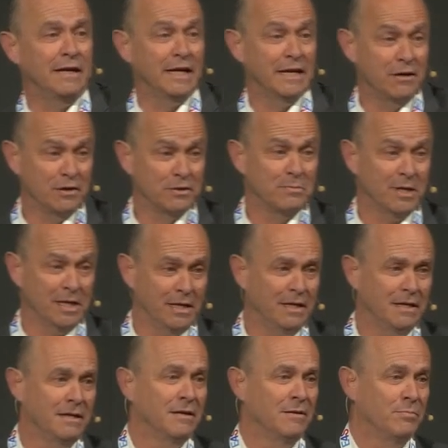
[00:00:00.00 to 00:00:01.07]

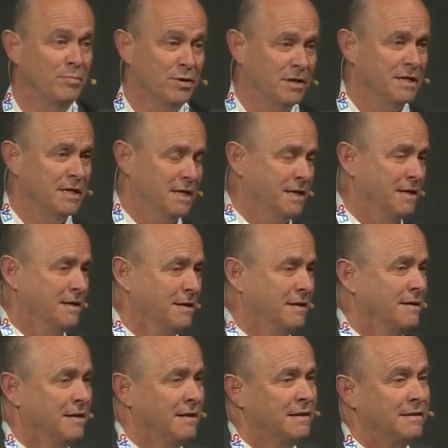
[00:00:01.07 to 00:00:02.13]
economy per year
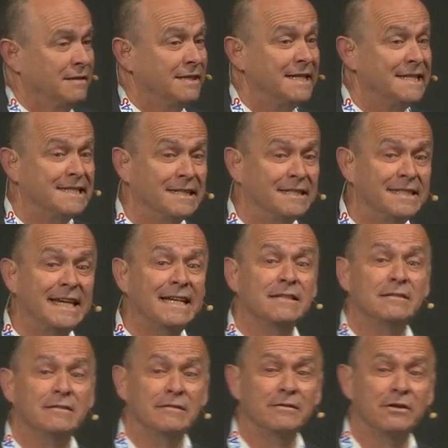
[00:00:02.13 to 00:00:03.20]
that is
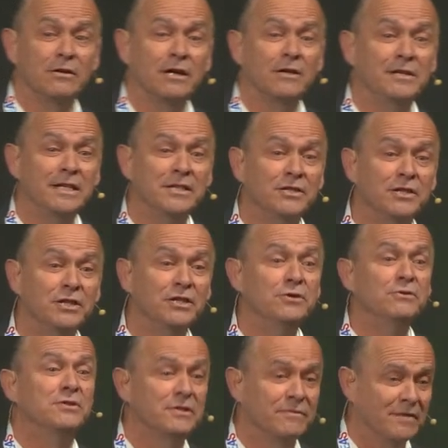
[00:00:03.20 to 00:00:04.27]
addicted not only to the
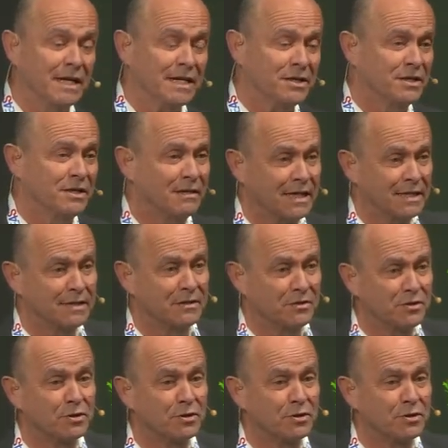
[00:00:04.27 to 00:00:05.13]
use of nature, that's a